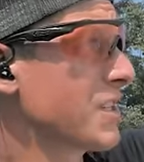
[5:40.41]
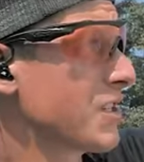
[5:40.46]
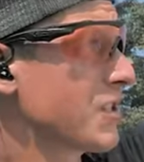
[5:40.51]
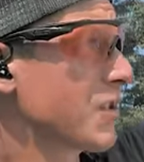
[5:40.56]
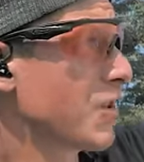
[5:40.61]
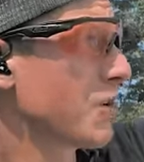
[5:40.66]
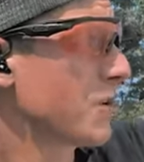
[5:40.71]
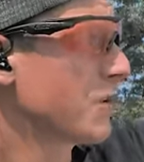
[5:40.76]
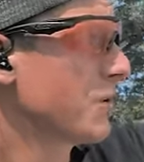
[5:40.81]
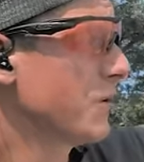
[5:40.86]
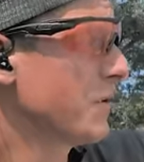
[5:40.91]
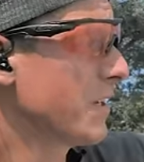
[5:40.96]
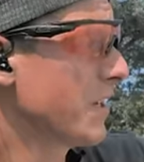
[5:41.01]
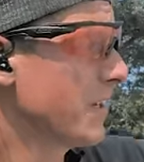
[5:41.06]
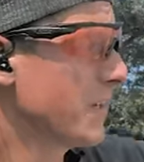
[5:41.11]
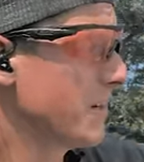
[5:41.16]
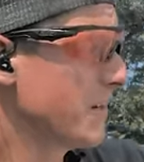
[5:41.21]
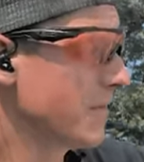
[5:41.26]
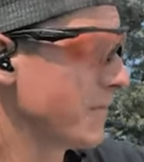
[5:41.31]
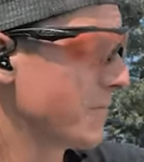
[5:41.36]
inch circle
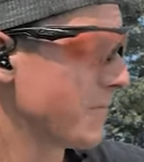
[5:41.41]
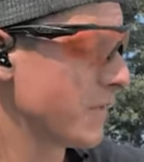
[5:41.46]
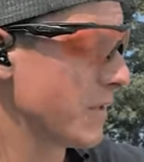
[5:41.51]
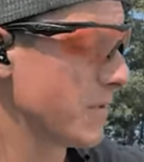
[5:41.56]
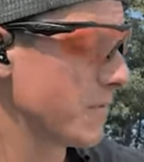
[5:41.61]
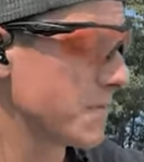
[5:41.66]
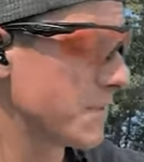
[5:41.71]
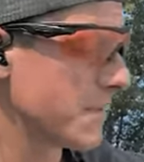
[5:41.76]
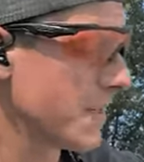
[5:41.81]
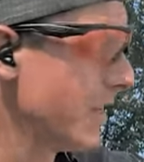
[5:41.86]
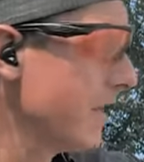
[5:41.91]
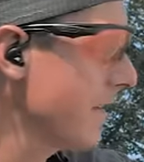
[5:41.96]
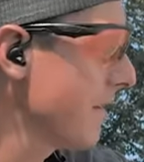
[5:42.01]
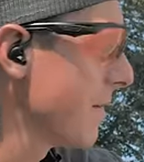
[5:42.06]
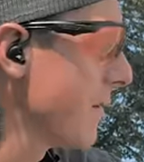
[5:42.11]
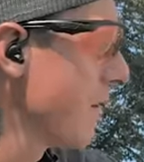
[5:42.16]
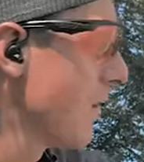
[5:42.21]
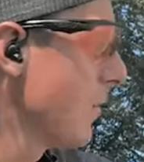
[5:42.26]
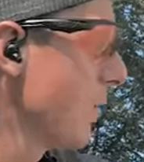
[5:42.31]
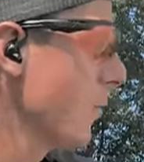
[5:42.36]
here that you see,
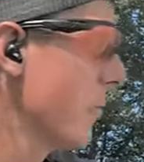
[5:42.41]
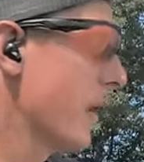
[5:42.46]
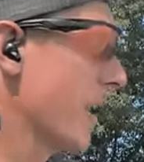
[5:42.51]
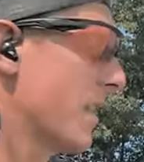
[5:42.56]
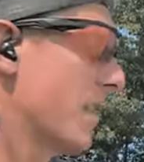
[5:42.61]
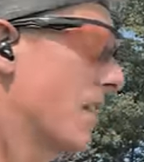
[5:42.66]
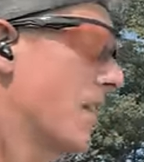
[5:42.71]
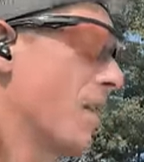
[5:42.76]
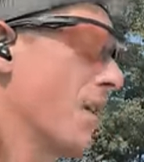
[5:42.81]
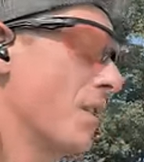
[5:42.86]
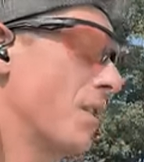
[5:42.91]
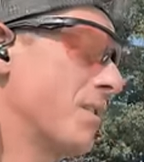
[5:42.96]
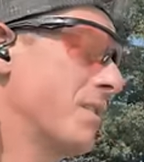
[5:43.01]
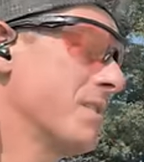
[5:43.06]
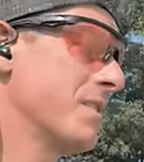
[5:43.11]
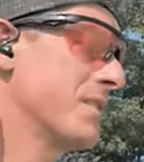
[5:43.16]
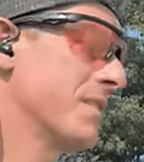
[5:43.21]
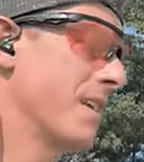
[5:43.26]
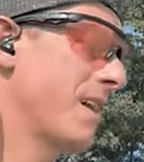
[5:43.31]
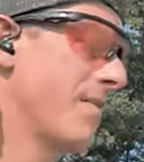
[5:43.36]
we had
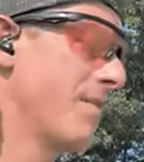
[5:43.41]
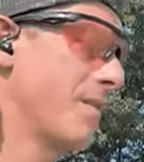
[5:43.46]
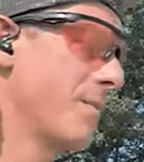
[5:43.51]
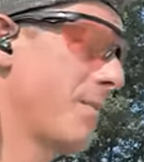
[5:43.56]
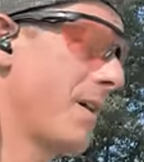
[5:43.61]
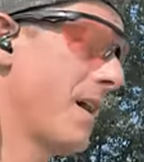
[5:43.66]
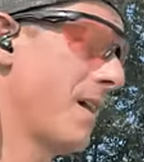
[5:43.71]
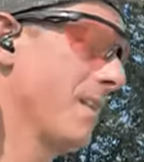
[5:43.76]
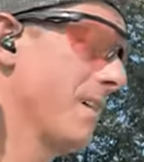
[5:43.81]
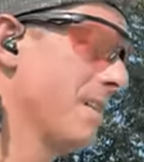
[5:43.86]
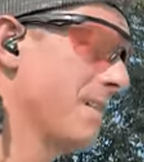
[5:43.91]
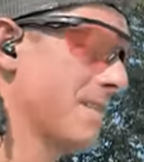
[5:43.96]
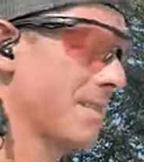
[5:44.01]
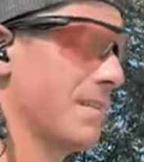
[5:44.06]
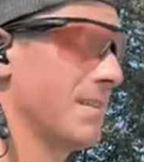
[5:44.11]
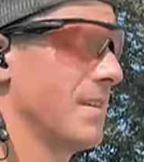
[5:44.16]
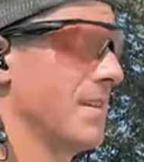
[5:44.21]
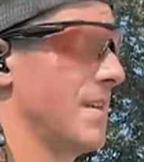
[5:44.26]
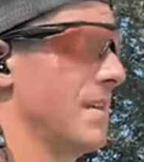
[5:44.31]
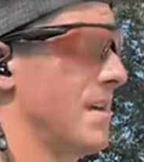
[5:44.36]
107
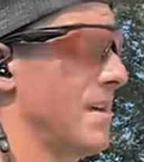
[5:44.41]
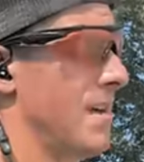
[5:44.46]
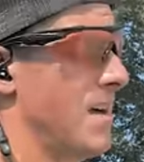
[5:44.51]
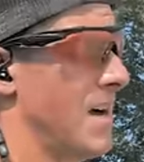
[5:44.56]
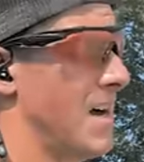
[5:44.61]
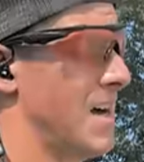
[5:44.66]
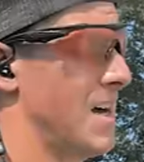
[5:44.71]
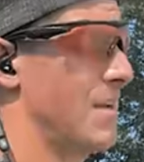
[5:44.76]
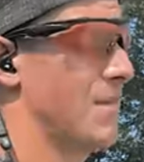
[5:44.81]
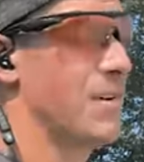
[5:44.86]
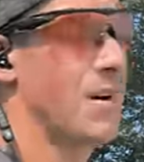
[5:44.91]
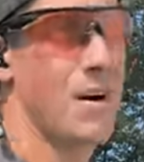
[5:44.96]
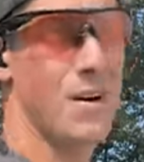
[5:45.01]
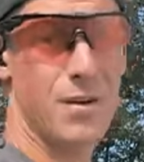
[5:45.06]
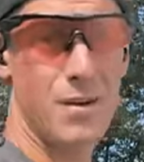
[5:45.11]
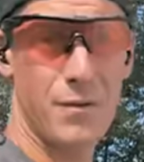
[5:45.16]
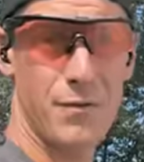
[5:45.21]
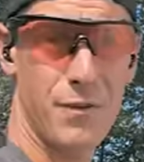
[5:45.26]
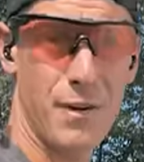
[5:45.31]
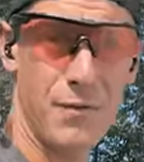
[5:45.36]
pellets. Out of
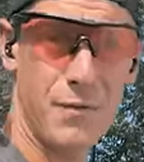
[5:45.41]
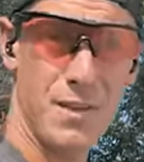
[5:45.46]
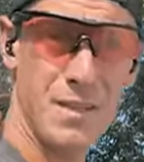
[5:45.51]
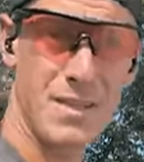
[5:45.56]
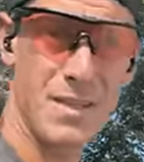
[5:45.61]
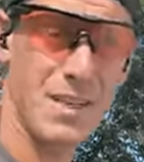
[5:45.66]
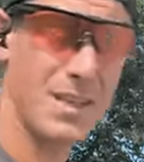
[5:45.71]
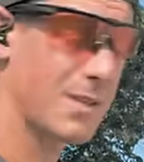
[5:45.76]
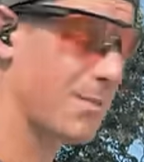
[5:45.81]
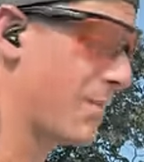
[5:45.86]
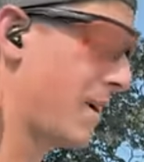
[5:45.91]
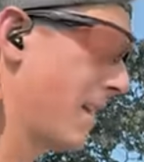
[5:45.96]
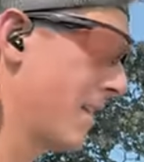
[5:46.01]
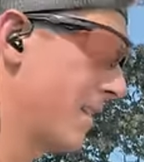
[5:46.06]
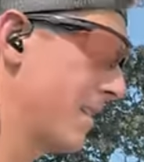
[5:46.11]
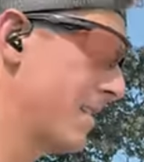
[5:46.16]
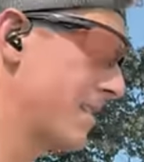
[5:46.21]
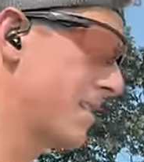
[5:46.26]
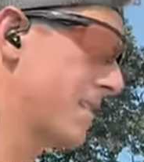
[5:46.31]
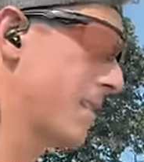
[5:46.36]
156
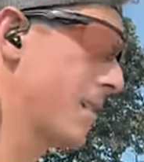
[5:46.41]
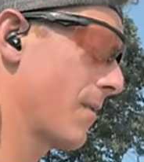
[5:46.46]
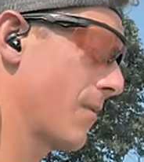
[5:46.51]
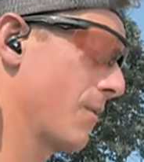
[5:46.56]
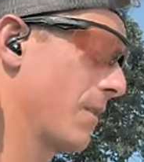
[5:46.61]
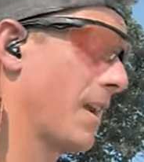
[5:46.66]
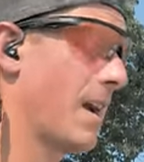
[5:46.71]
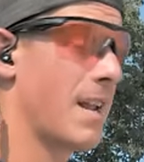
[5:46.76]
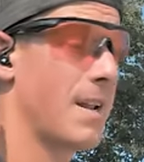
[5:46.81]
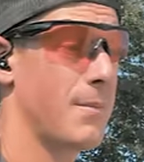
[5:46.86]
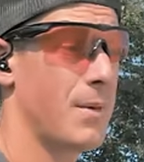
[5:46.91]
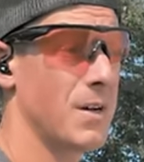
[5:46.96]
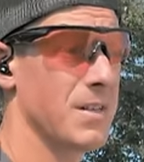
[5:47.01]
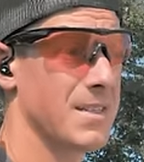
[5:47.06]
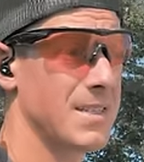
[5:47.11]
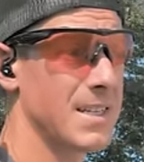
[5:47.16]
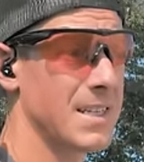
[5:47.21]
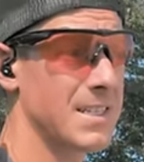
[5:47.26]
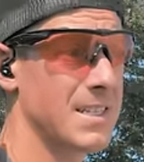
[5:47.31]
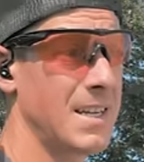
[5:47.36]
pellets, we got about
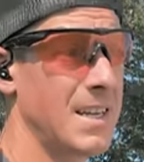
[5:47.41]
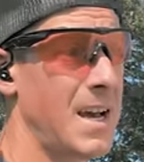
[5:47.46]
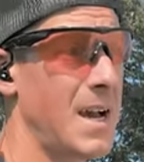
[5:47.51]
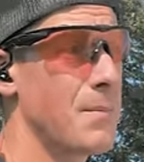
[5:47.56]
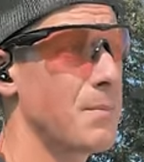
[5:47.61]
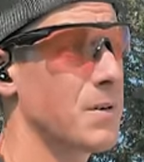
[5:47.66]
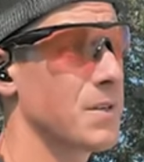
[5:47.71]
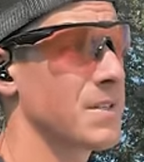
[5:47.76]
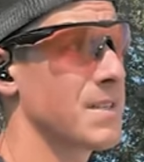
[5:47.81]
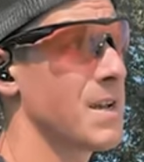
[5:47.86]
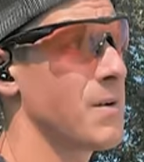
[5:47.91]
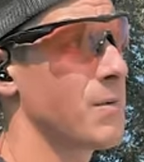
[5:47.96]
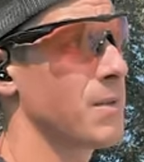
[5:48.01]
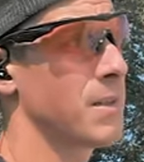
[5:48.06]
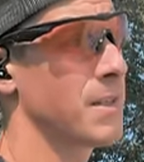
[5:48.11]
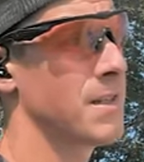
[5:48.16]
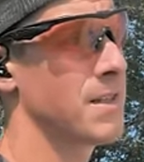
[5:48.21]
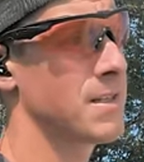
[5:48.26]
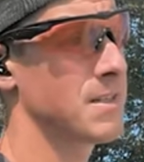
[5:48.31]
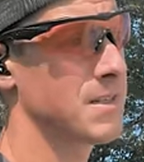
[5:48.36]
69%
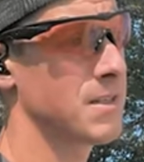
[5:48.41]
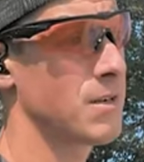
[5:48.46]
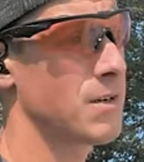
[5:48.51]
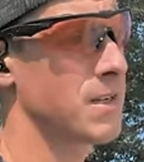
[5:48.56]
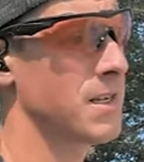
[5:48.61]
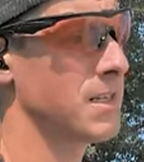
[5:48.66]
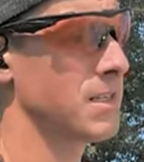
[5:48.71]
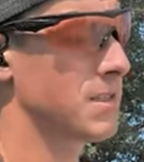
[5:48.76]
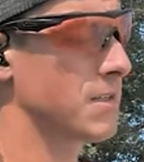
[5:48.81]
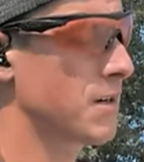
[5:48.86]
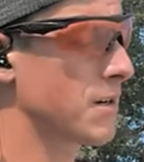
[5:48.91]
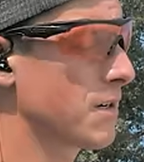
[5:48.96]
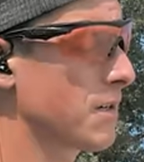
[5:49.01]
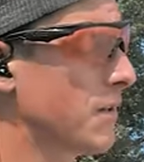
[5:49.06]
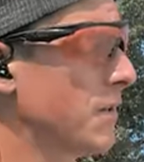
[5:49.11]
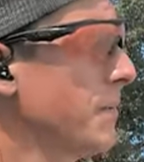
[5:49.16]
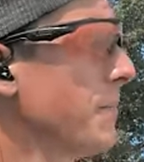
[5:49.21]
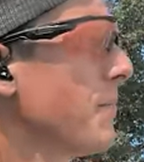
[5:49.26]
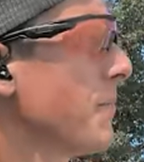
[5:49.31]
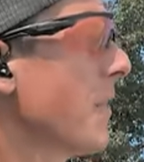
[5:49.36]
within this 30 inch
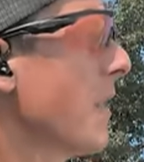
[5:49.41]
circle.